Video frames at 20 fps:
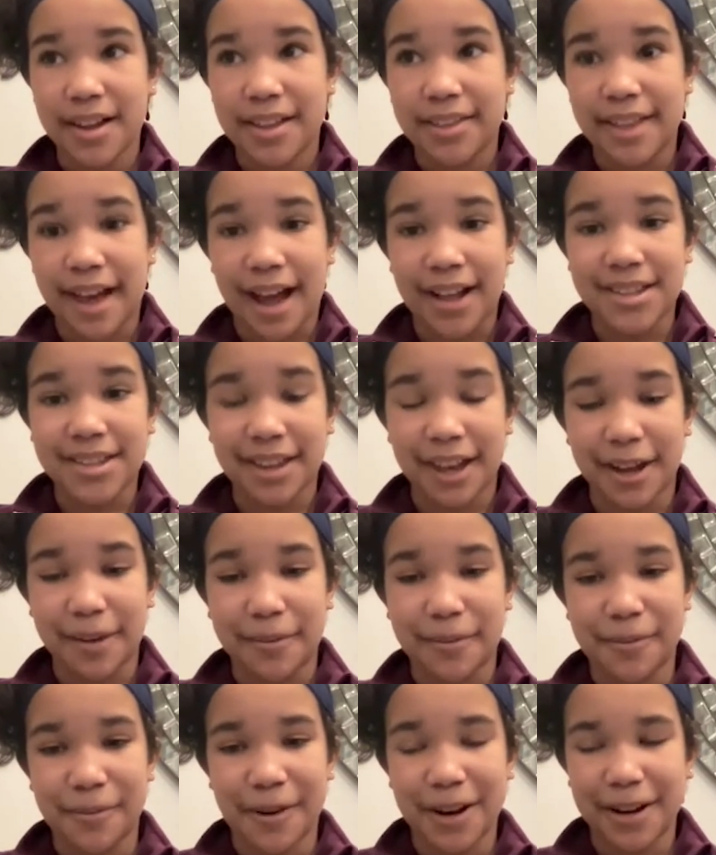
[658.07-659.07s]
That's like
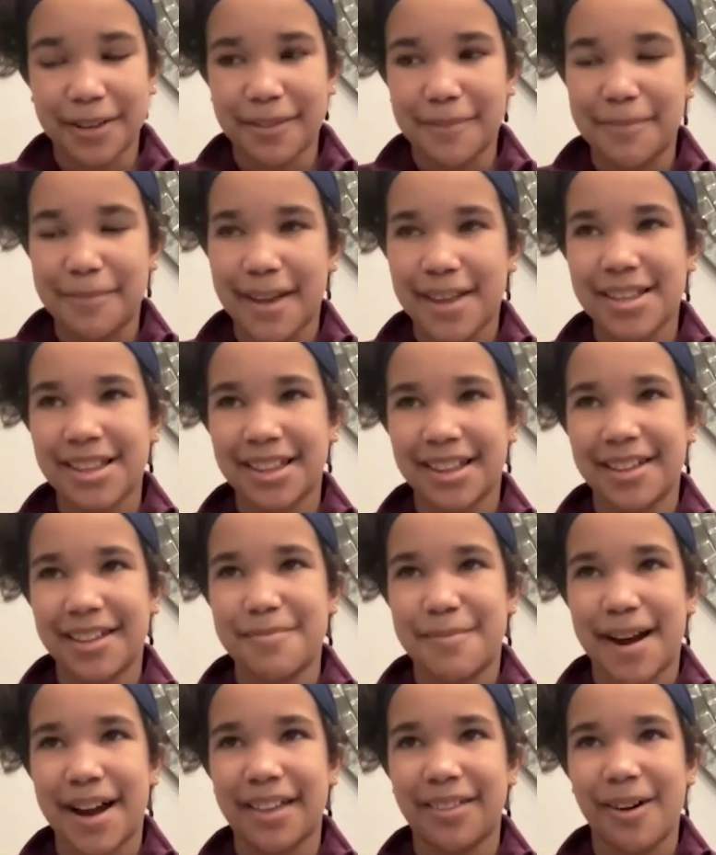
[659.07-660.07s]
what basically
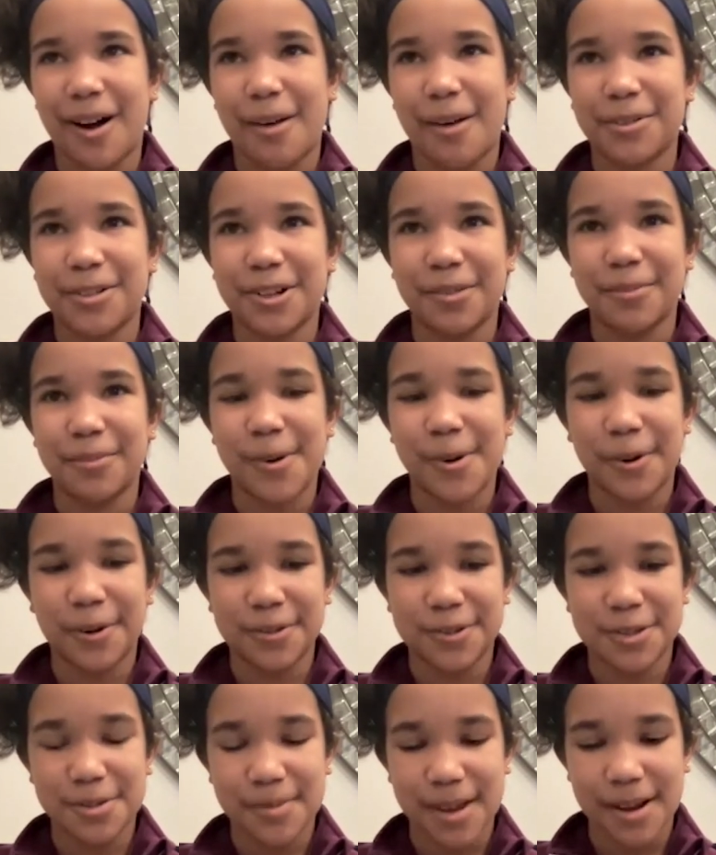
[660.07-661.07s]
my long-term goal
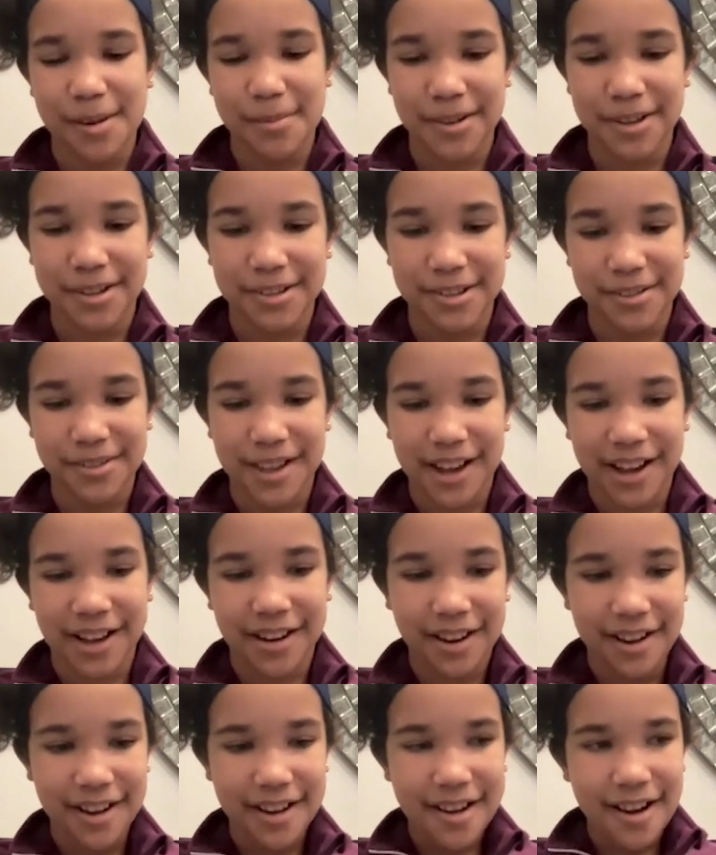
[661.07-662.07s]
is, to be able to do that.
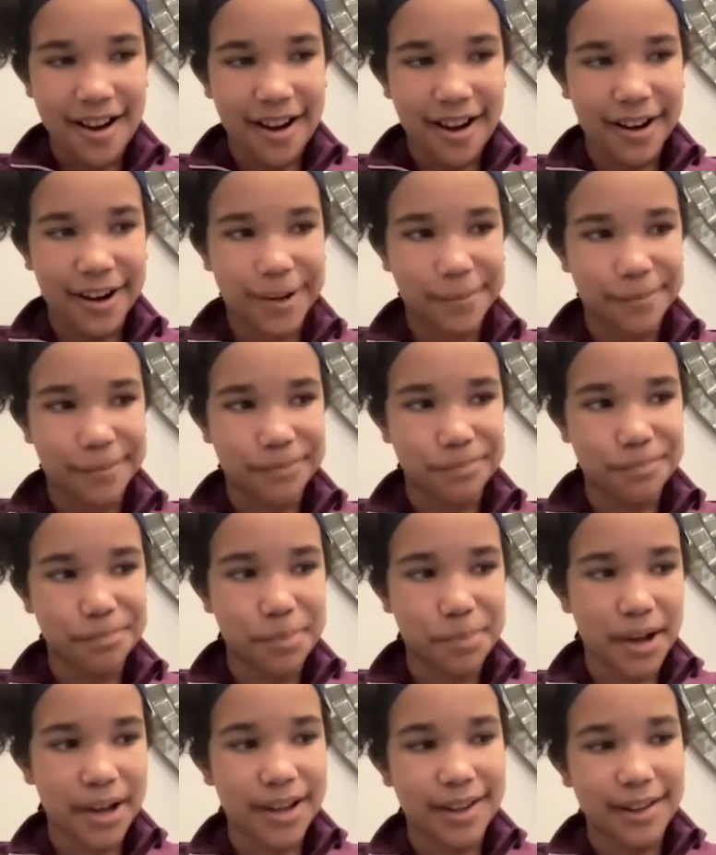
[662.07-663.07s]

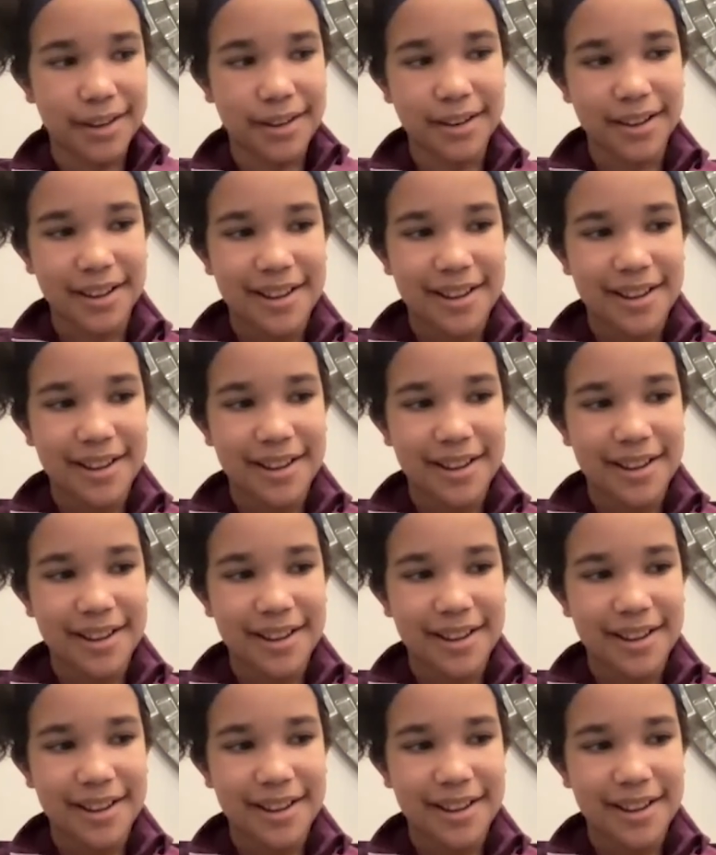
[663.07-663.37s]
But